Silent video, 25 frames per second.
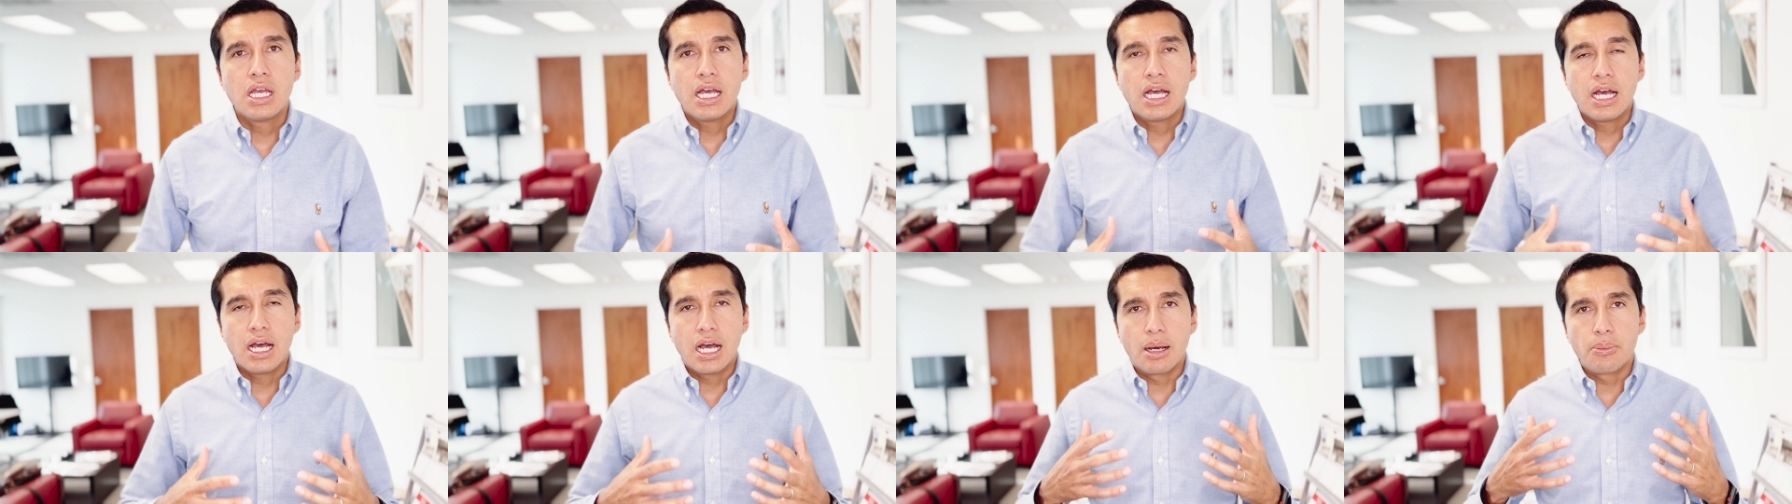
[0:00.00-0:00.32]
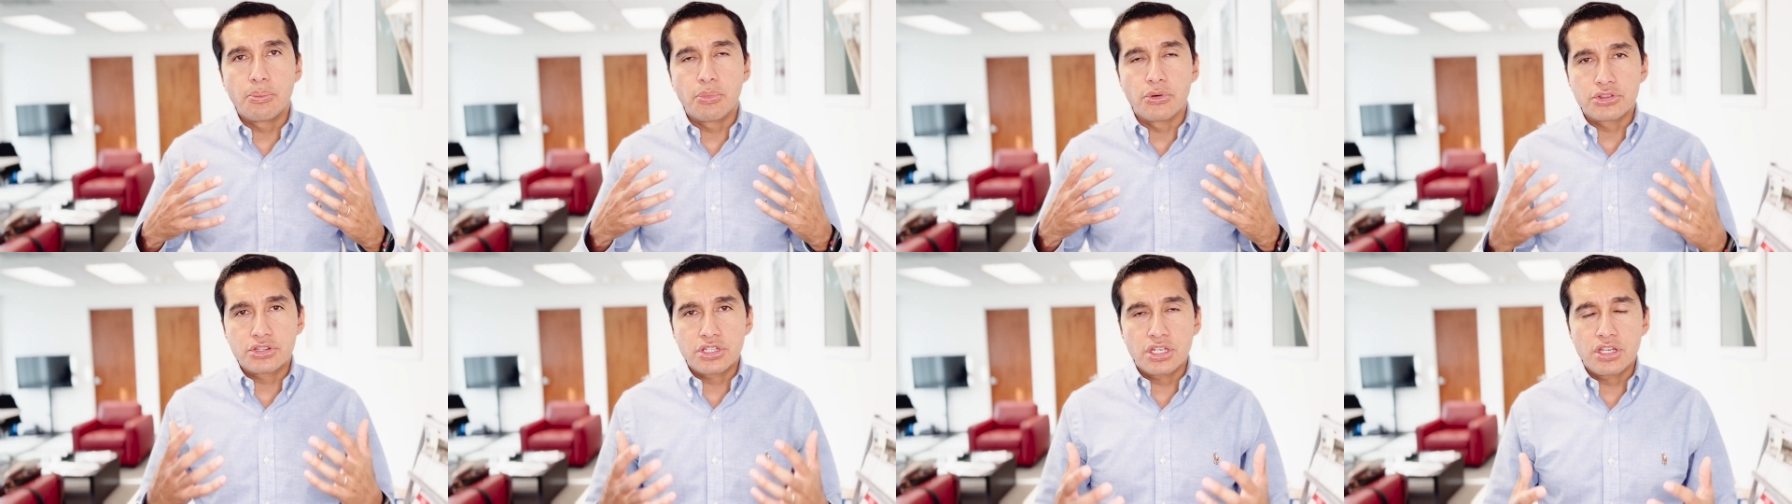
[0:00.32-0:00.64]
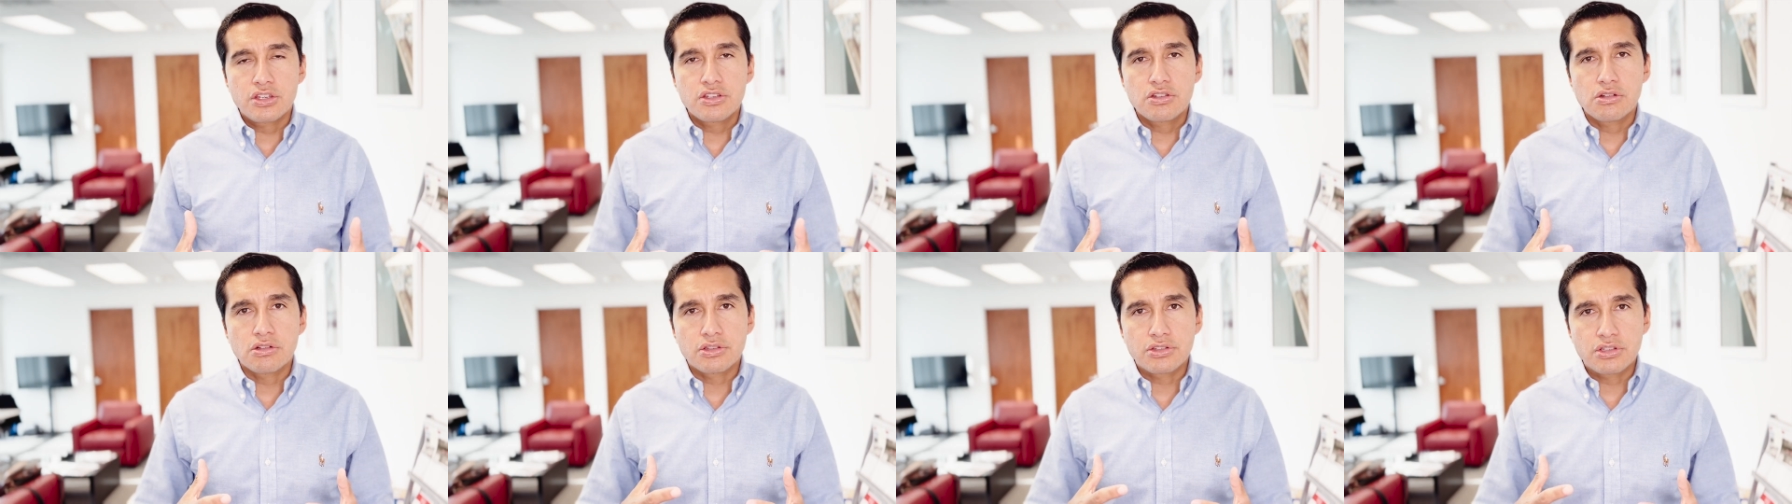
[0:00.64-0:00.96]
a
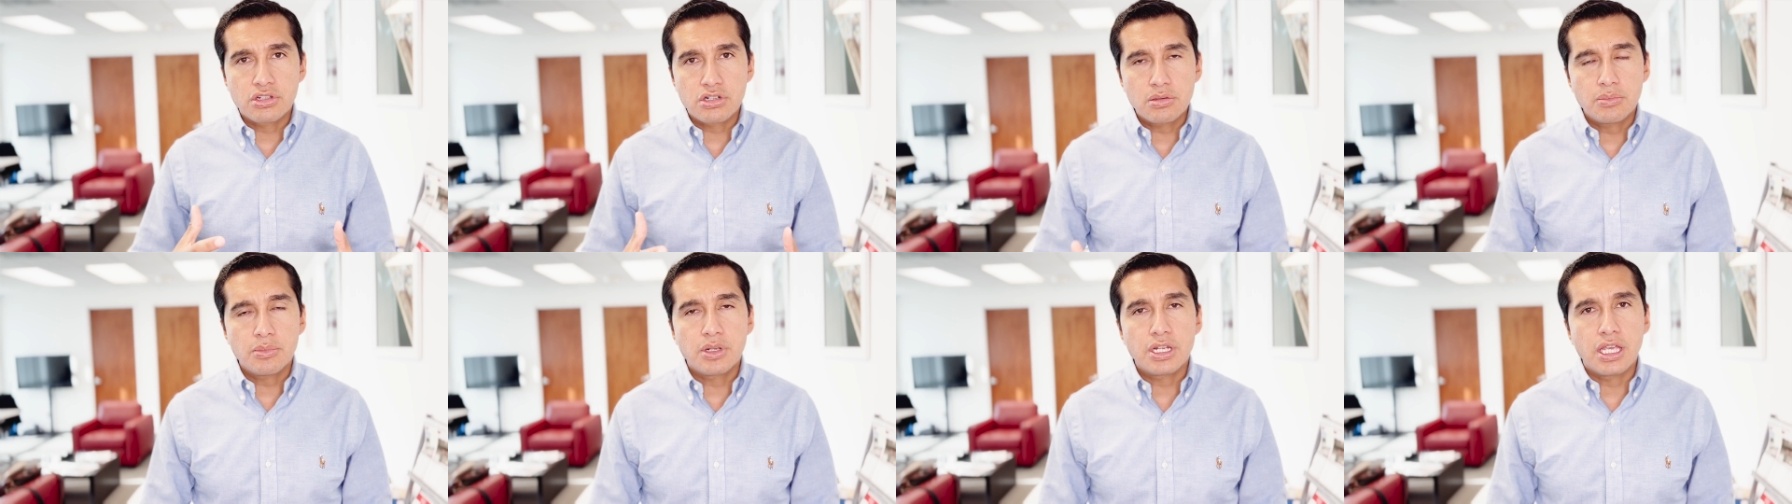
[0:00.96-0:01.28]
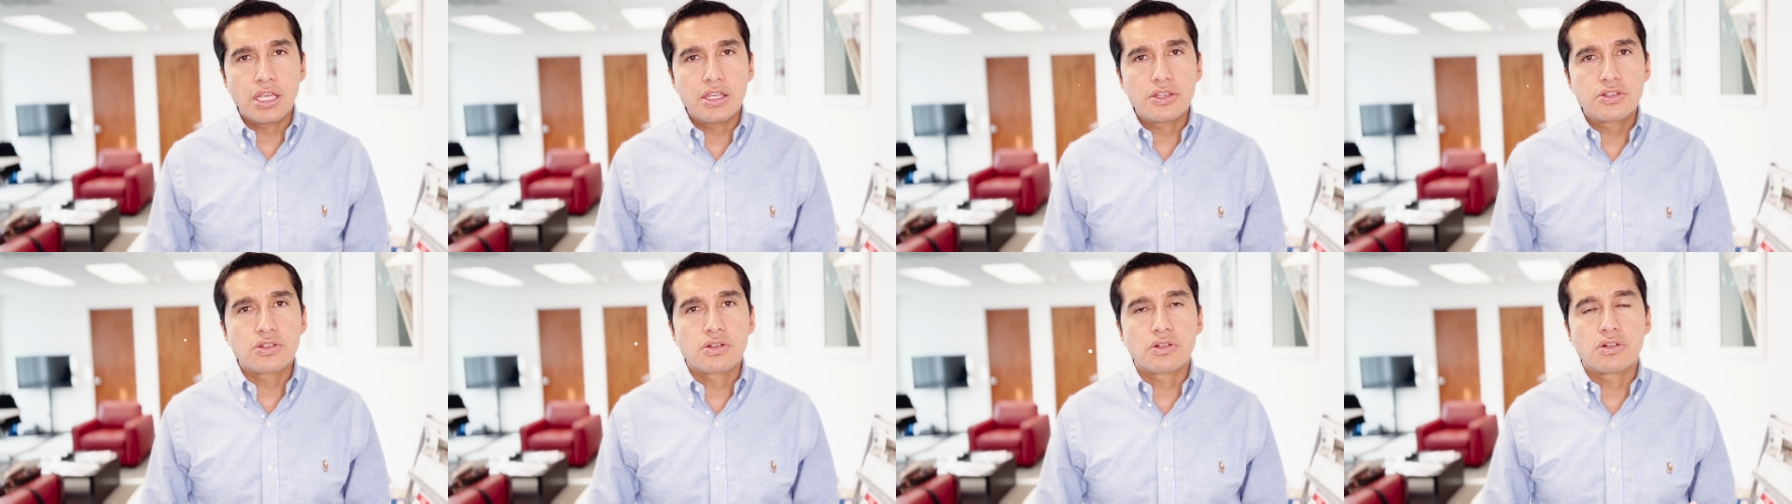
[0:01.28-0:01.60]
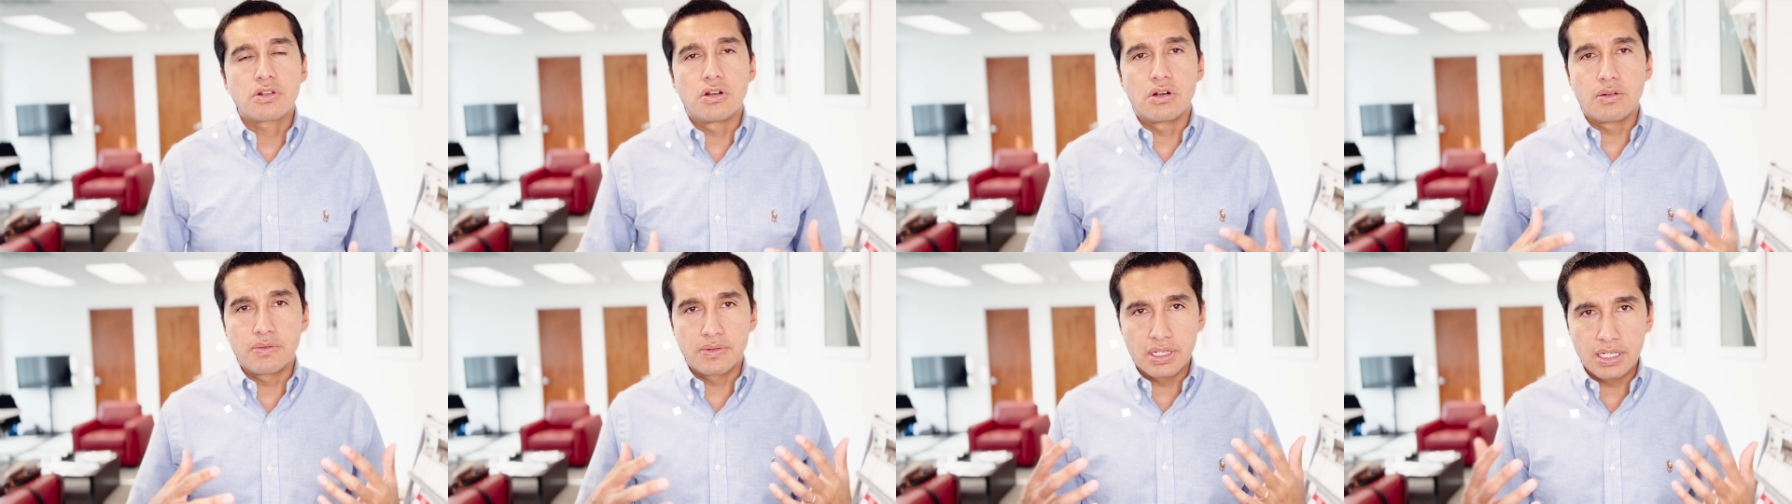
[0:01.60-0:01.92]
potential termination
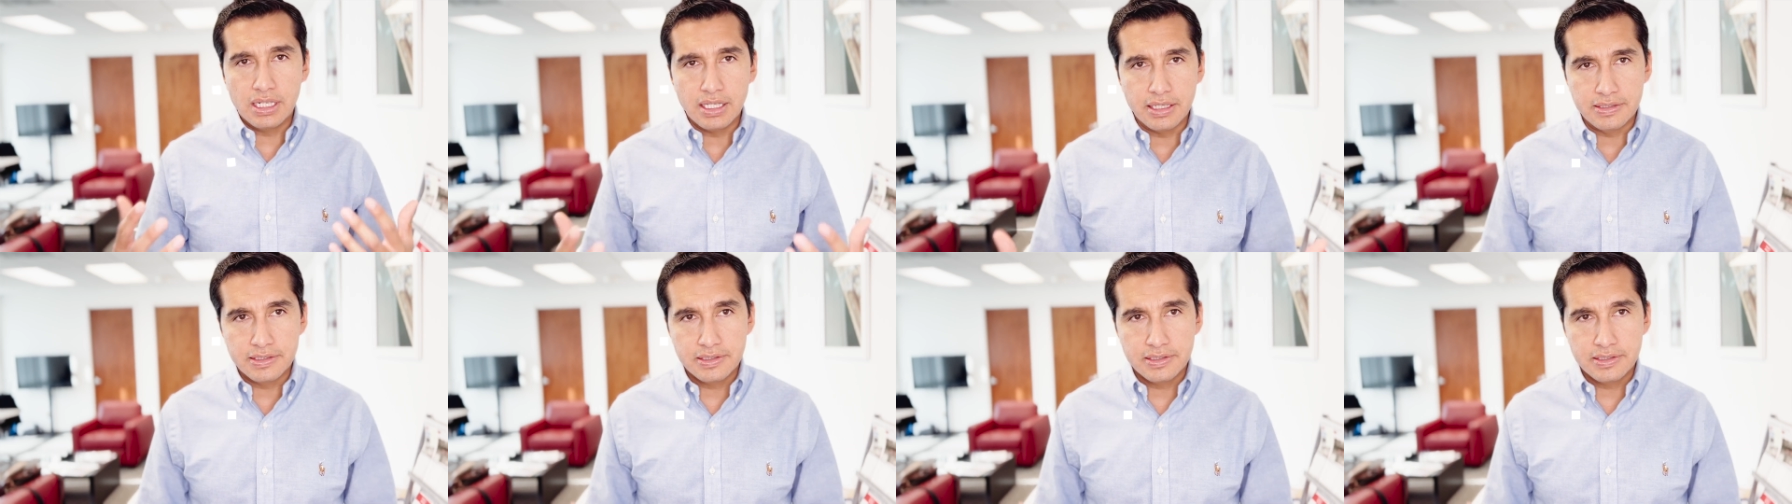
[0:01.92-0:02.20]
of the lease.